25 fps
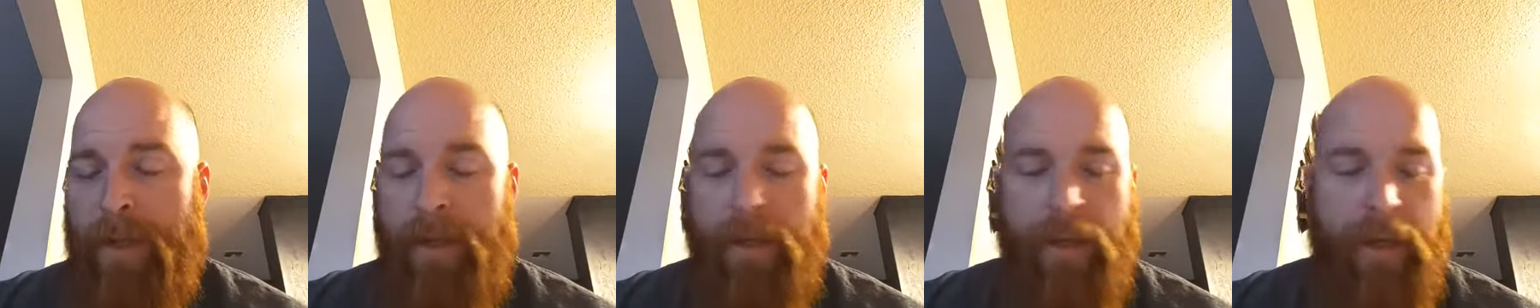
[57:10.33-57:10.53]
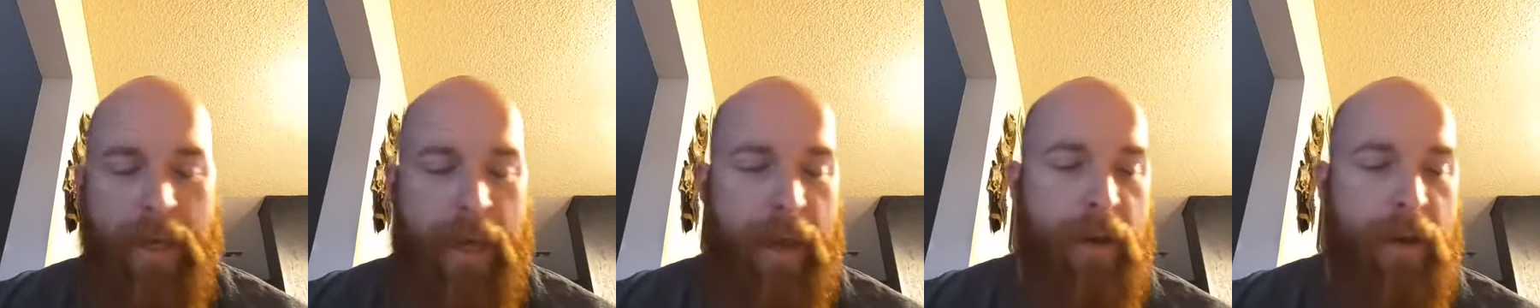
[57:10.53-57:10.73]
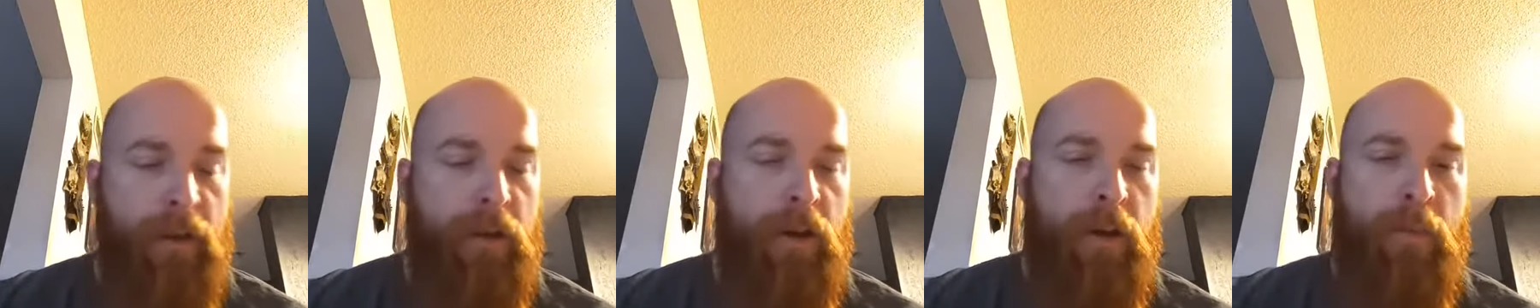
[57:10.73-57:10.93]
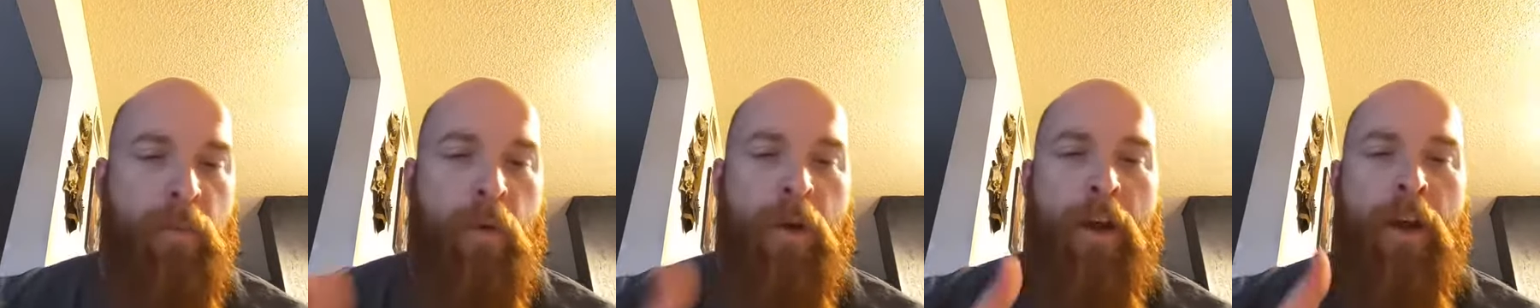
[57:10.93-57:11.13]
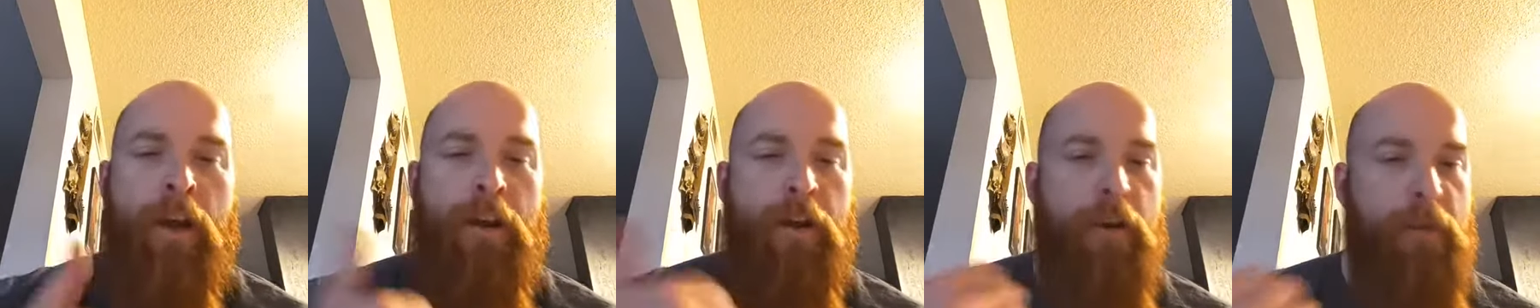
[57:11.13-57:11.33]
Caleb
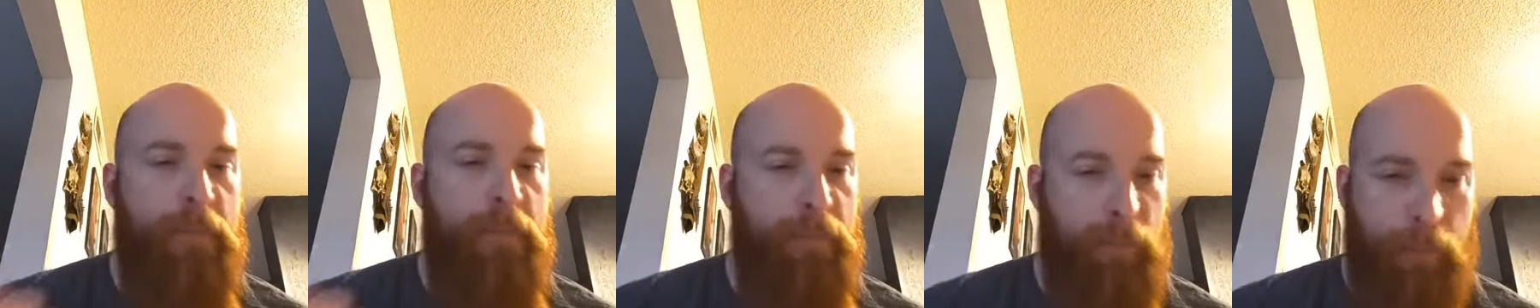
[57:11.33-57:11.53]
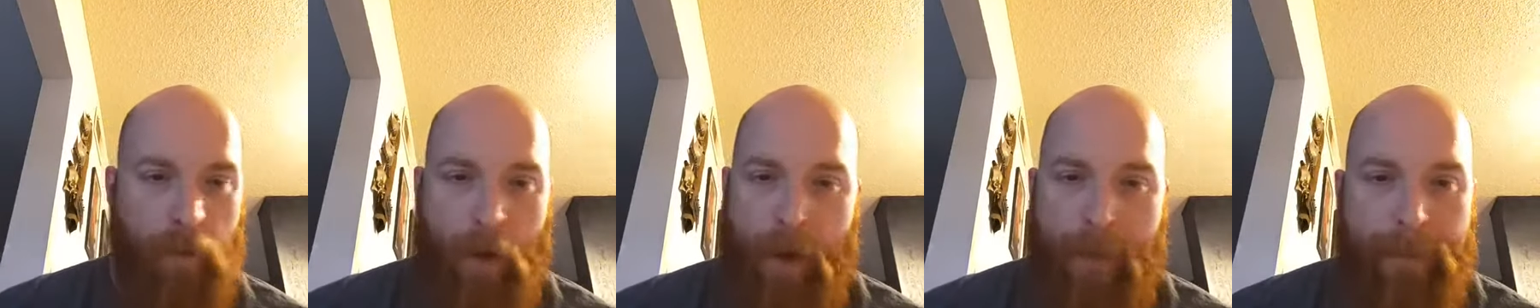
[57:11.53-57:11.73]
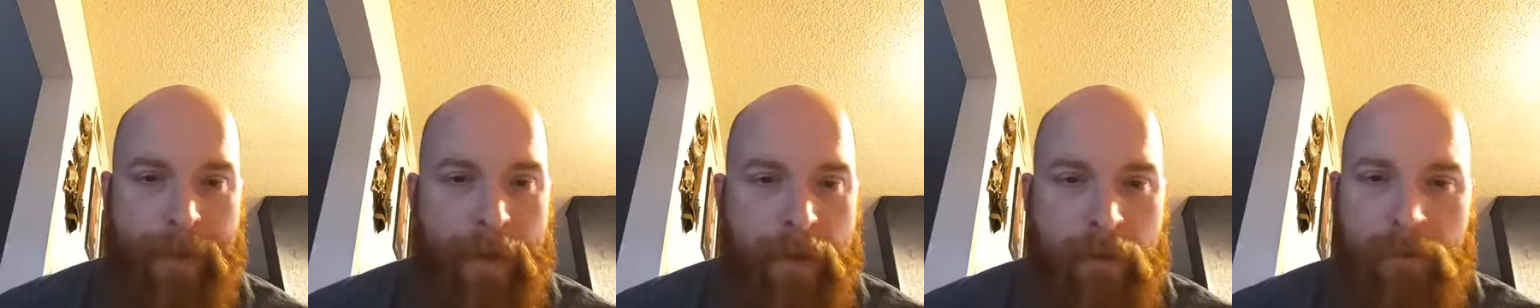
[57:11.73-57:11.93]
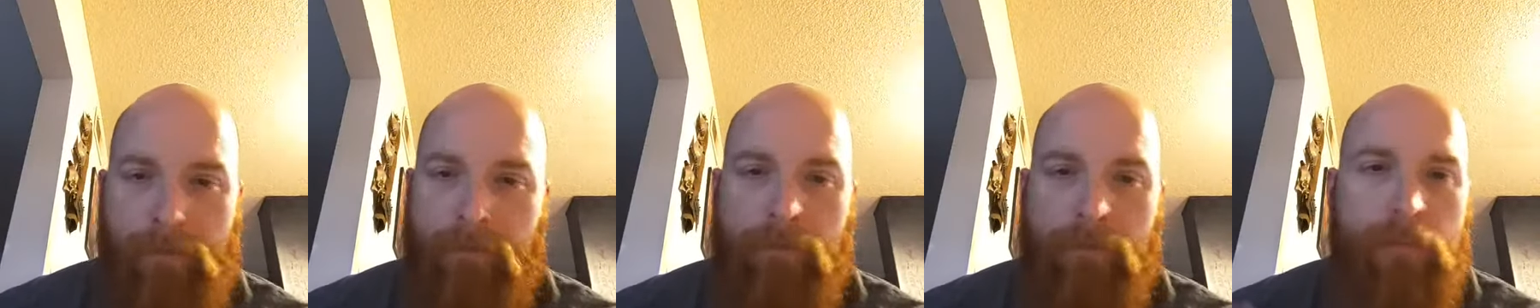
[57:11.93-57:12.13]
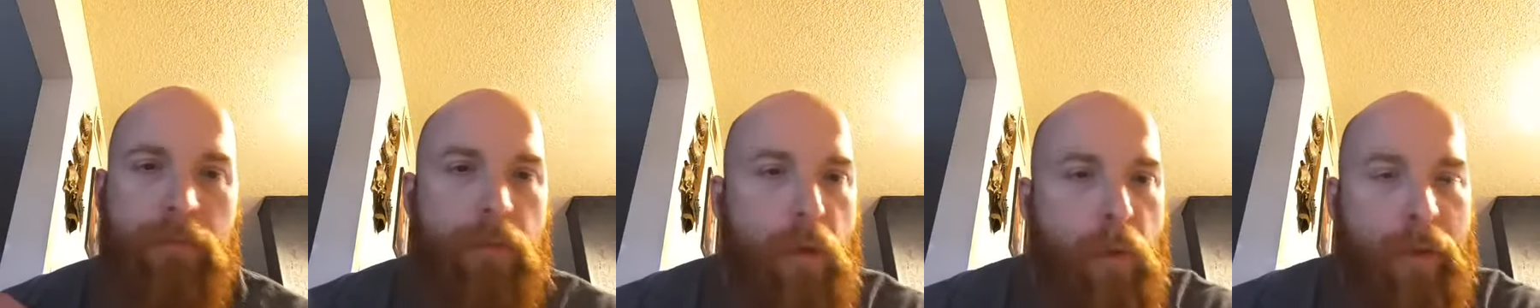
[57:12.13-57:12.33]
went on a deployment.
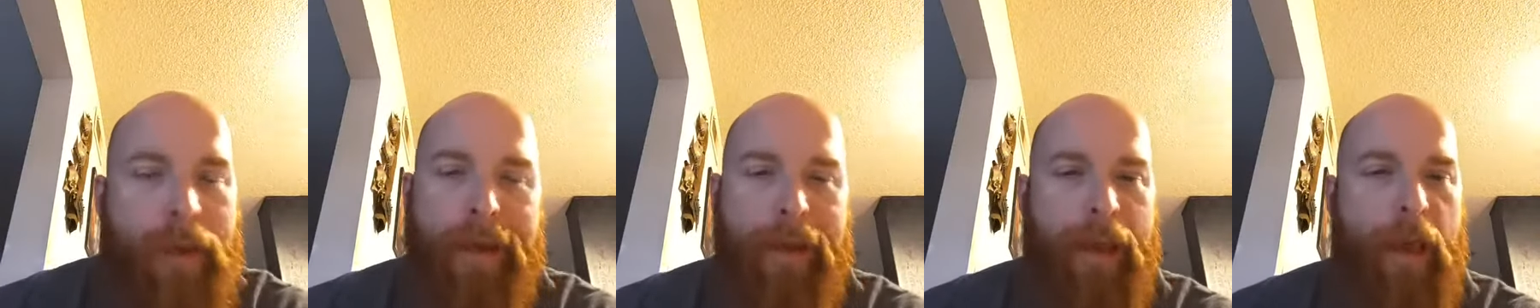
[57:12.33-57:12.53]
Okay,